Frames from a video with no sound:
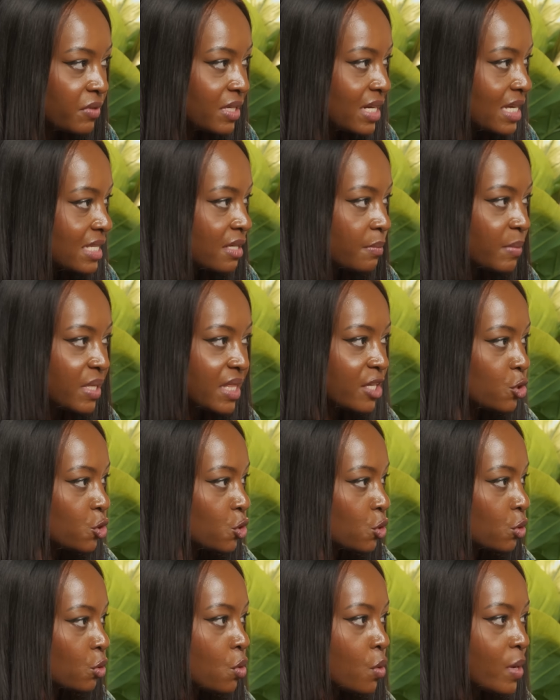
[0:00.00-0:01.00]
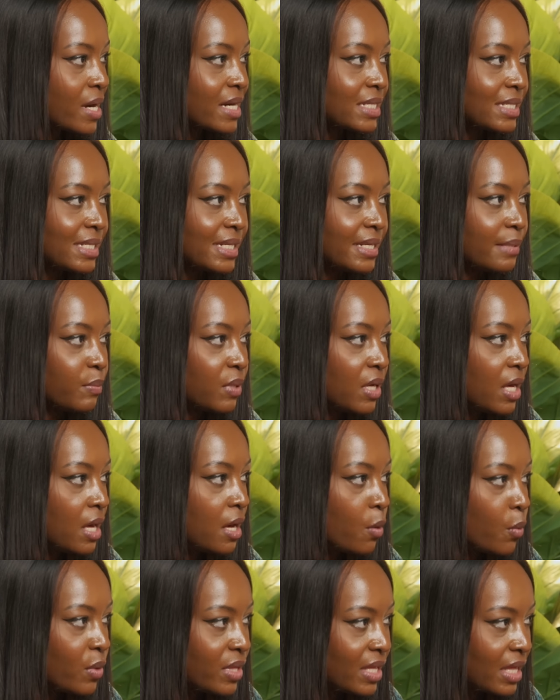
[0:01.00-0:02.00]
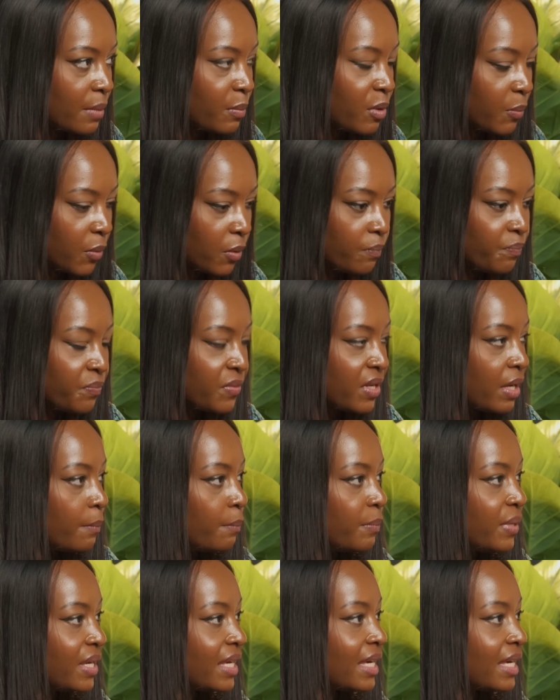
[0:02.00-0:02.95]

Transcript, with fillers: It doesn't mean that you should go and sleep with, with other people. people. Be